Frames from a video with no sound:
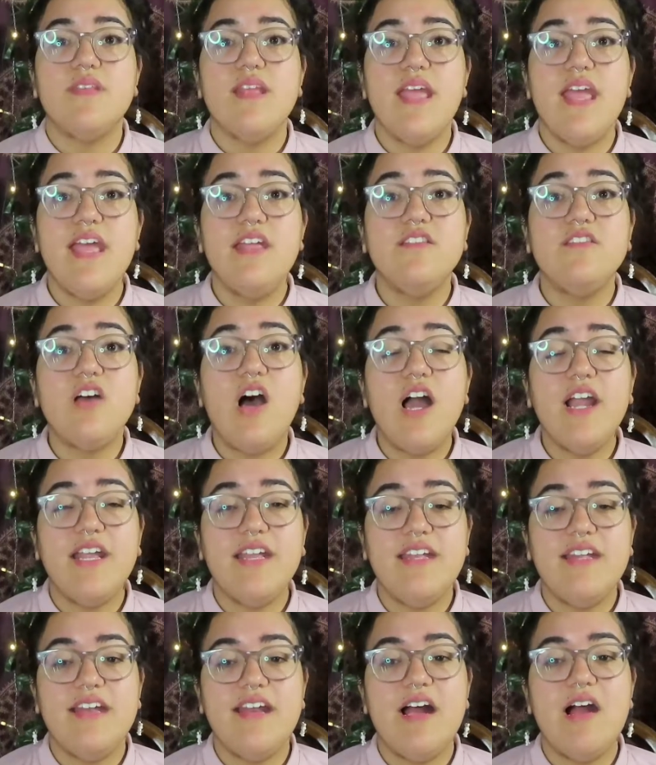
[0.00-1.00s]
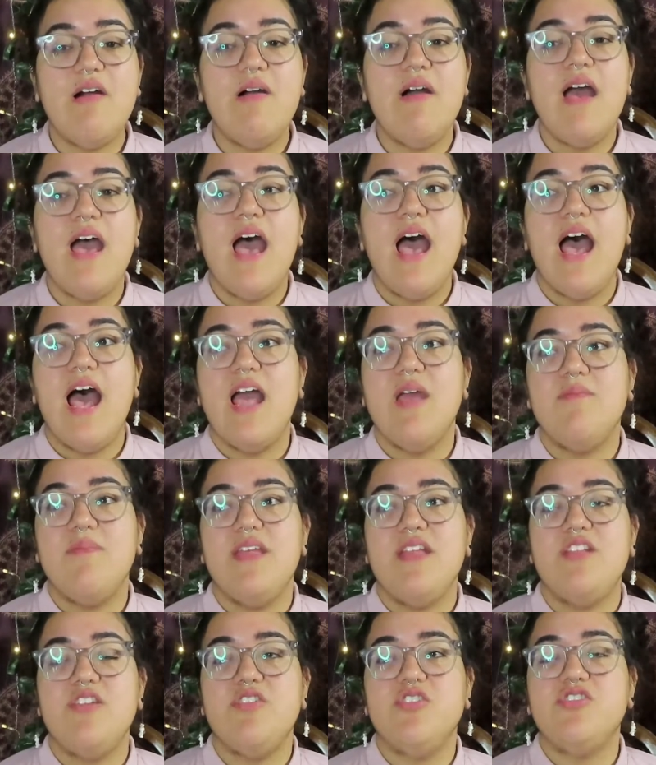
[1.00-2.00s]
know, and talking it out, I
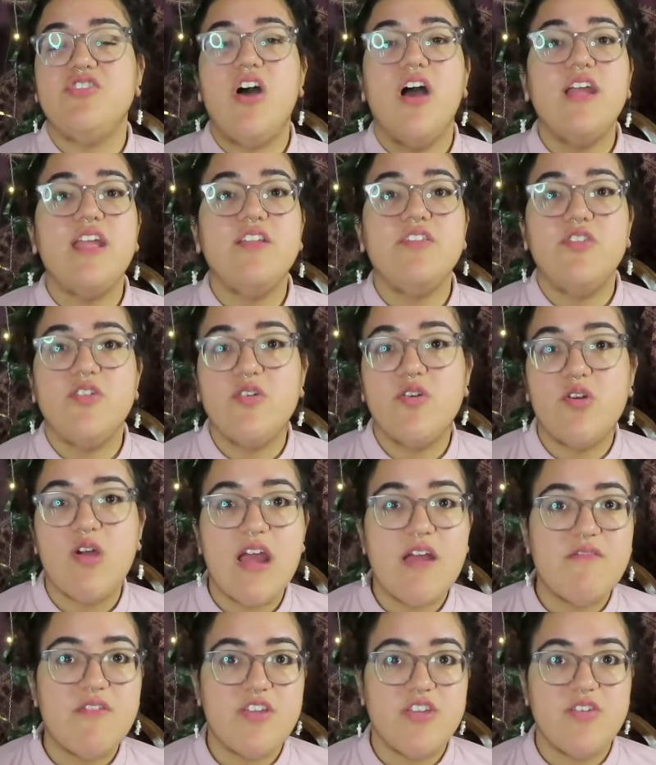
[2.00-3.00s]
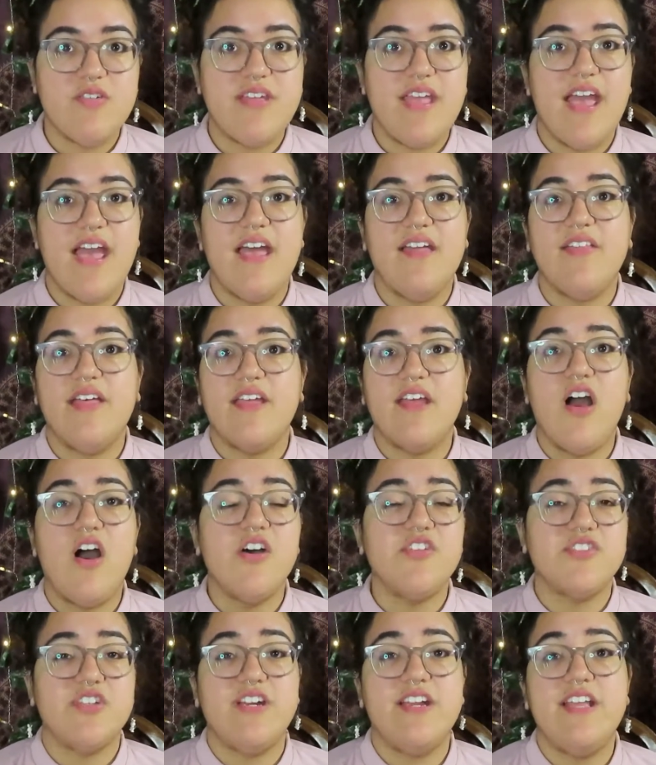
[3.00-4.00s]
mean, you know, talking to whoever you can. Like
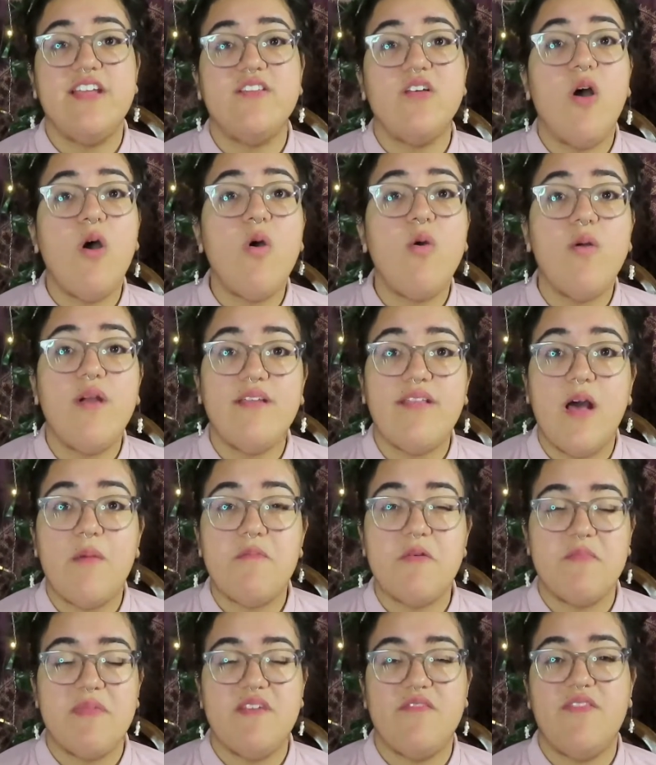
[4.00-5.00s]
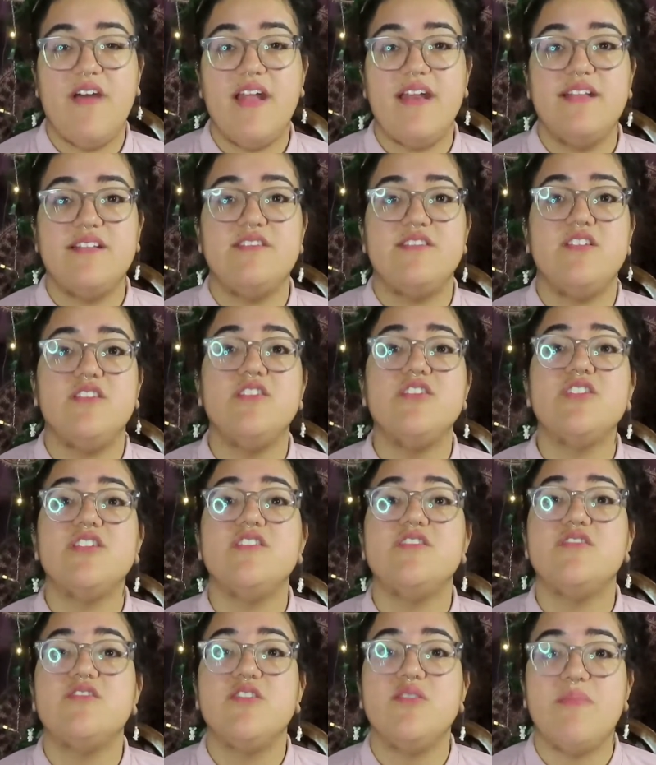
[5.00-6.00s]
Oscar, he's always helping me finding
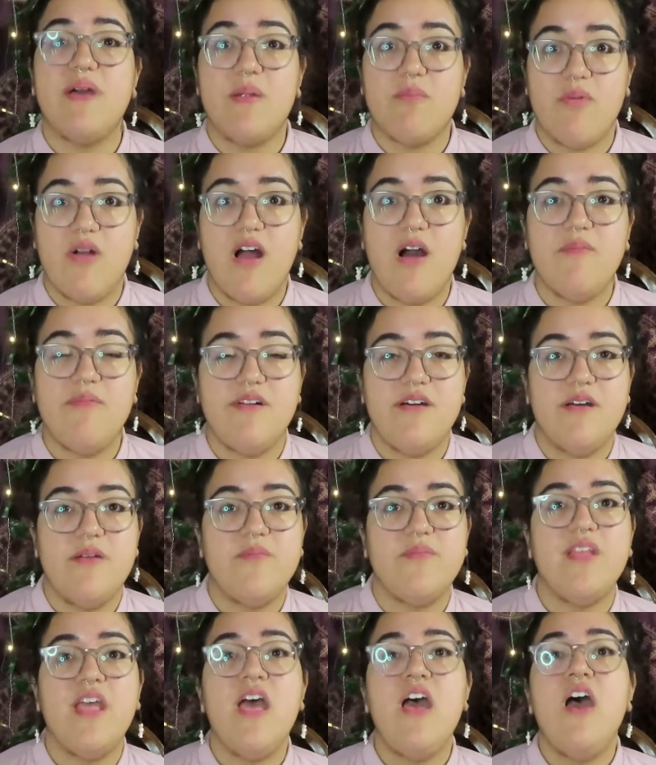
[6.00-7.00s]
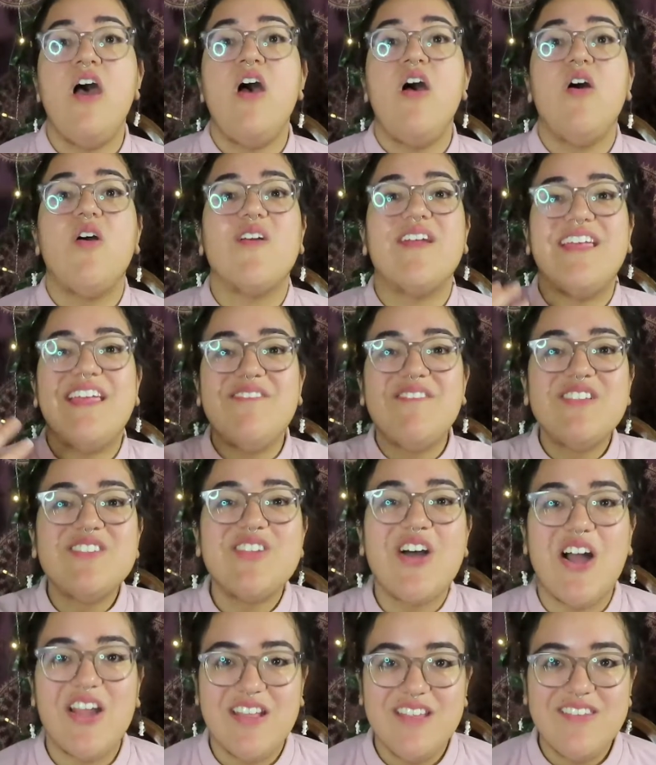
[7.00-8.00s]
solutions to my problems. Or even
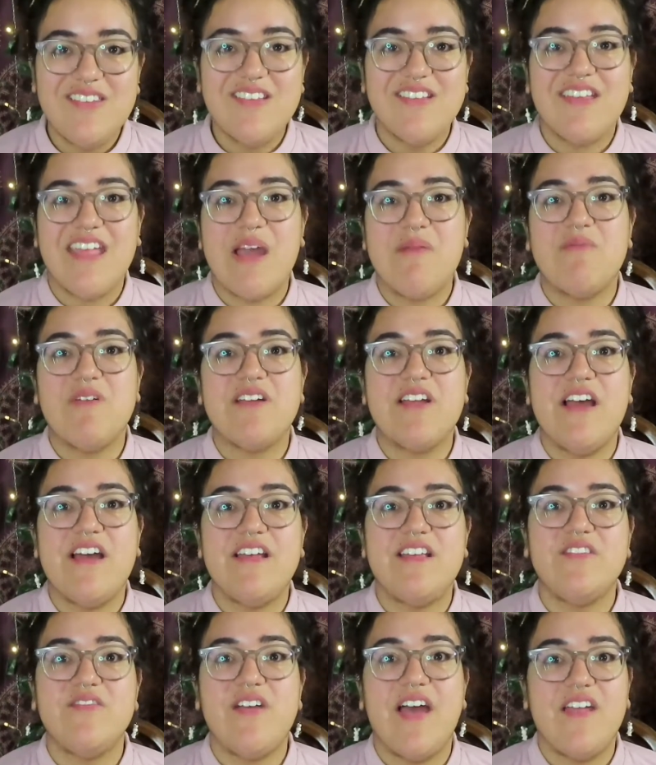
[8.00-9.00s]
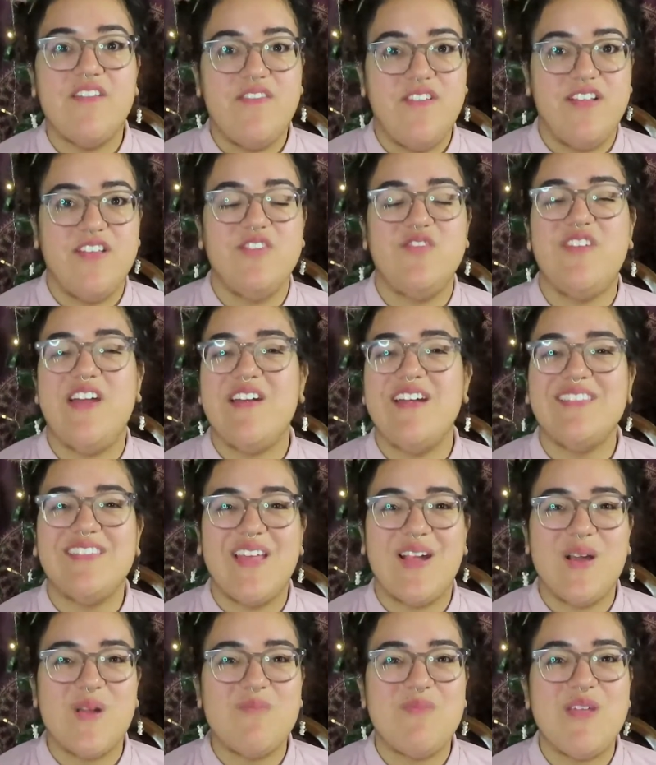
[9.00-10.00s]
talking to the camera now, I feel is very
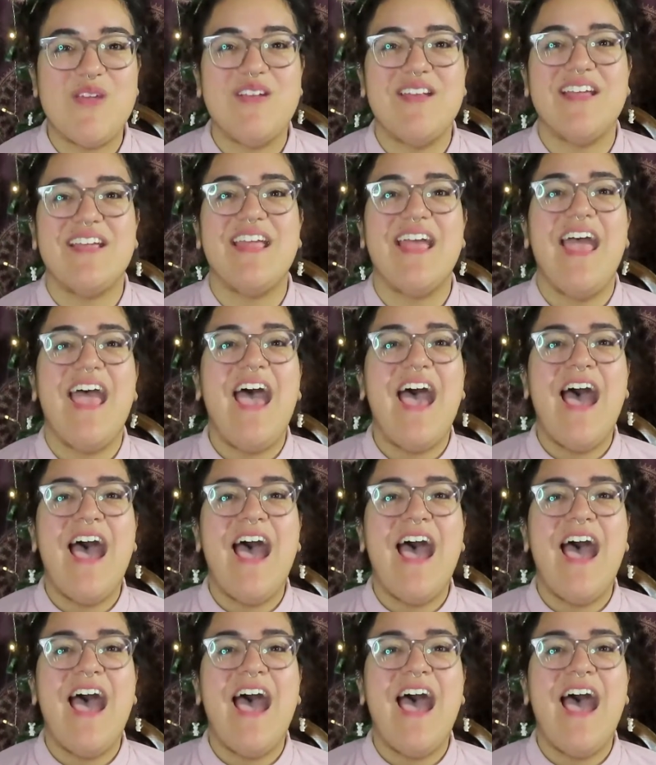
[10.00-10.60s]
therapeutic.